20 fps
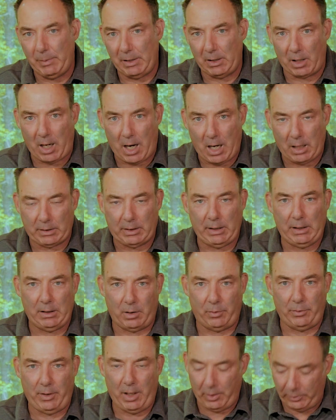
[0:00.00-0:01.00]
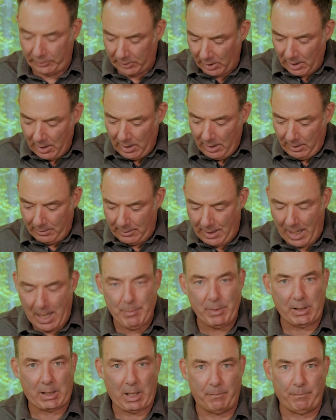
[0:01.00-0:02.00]
to be locked in on those. They
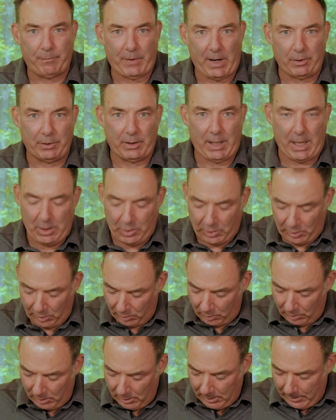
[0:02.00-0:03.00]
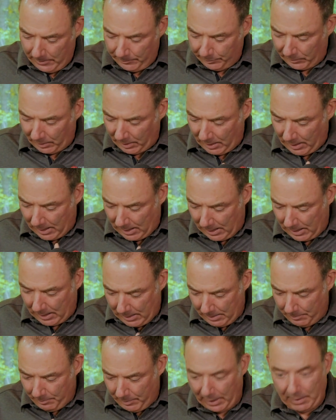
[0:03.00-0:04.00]
become foundational.
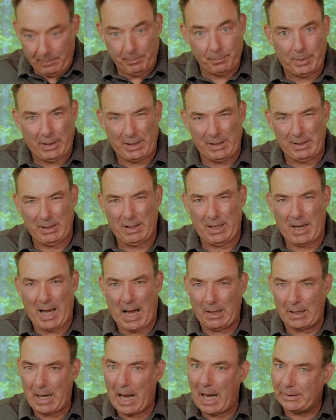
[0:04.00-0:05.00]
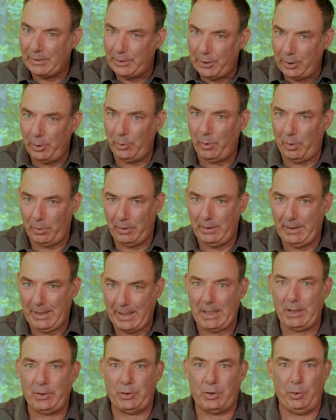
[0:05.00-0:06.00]
But I do
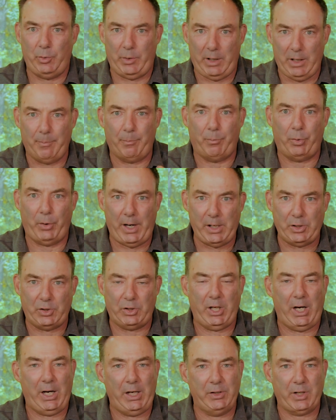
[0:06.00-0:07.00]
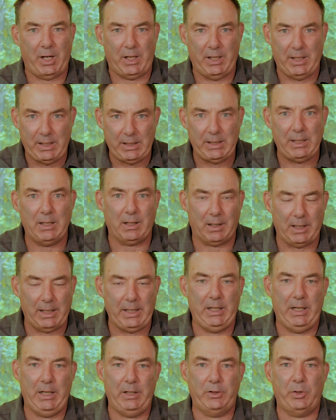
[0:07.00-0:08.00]
need to embrace change. I need to
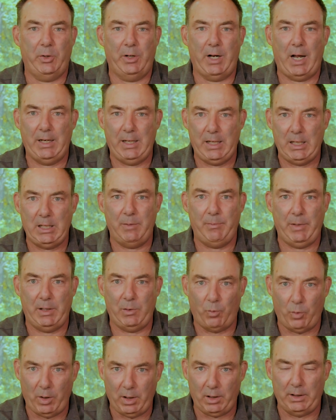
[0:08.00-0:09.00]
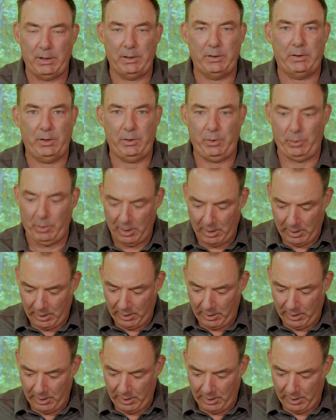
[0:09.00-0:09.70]
lean into it. I need to be willing to